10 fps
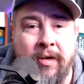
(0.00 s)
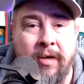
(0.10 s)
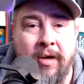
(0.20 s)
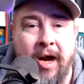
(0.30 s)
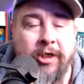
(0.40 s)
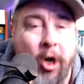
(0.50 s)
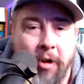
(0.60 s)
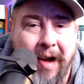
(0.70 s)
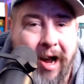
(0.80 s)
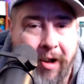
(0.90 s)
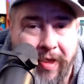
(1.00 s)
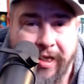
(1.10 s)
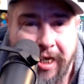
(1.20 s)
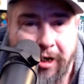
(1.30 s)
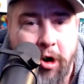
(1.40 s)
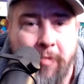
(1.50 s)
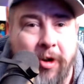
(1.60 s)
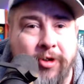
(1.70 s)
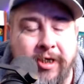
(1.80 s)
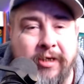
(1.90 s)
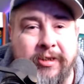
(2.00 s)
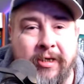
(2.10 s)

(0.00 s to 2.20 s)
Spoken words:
and talk about how they think Kohlberger's innocent.